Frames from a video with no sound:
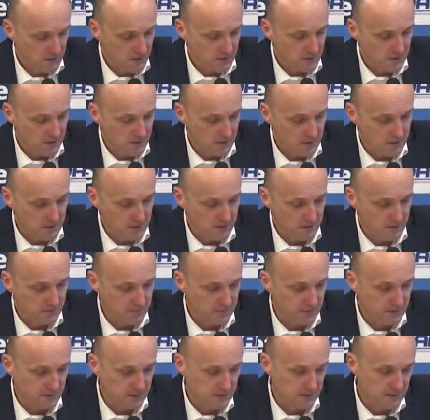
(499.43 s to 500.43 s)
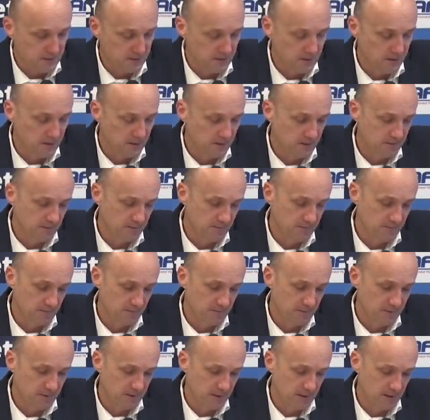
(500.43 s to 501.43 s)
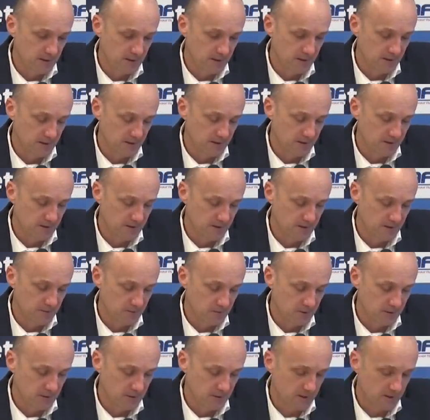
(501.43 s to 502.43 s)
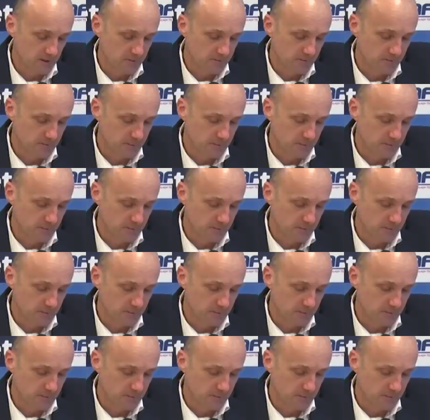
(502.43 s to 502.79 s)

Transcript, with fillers: Uh, definitely, they they really